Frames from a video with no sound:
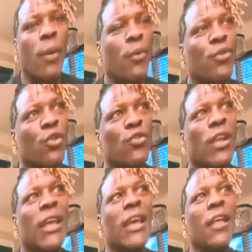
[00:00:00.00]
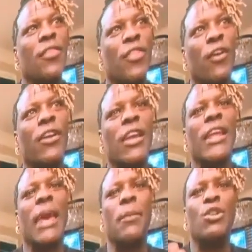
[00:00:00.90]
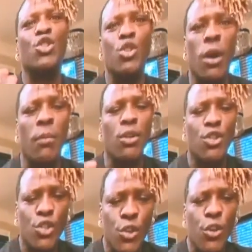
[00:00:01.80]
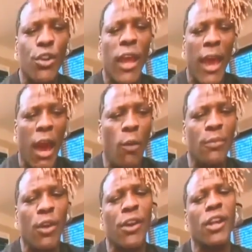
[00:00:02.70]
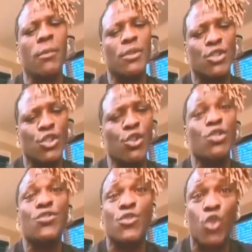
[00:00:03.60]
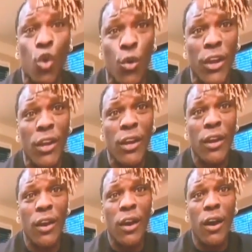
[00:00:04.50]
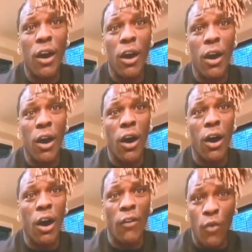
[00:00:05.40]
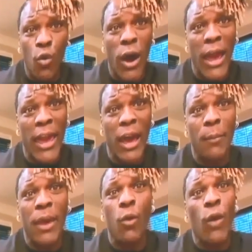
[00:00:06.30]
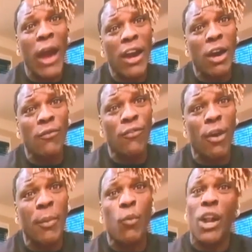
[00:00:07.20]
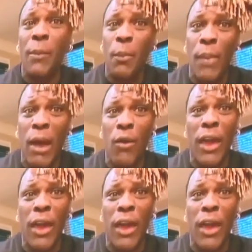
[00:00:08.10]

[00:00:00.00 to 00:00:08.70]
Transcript: people. So they're getting a matured album. They're getting a matured story of who I am and where I come from and what I'm about